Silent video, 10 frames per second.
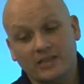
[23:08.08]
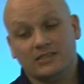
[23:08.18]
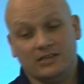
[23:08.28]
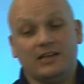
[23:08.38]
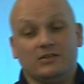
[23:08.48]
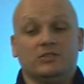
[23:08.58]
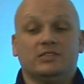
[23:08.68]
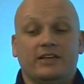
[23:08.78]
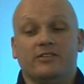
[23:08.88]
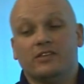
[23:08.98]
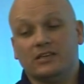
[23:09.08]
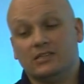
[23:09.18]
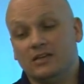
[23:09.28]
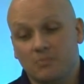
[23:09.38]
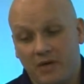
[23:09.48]
it's still, as we said, that there's
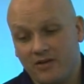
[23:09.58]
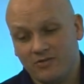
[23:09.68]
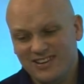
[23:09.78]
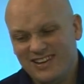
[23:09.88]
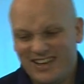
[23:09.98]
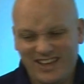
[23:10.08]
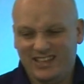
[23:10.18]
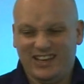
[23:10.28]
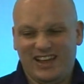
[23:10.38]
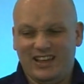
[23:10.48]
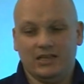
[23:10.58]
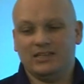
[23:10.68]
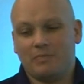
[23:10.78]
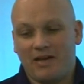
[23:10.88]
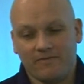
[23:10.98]
still
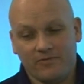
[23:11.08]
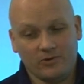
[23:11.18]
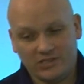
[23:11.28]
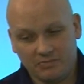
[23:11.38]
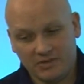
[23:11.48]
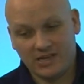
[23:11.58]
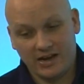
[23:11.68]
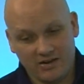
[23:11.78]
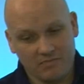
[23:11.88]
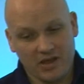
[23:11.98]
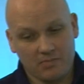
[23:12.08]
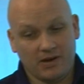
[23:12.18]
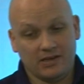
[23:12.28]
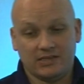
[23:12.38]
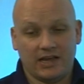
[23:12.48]
it's about 40% of
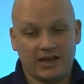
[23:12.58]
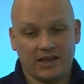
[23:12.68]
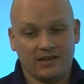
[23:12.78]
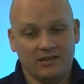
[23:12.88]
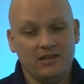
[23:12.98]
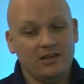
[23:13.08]
people are saying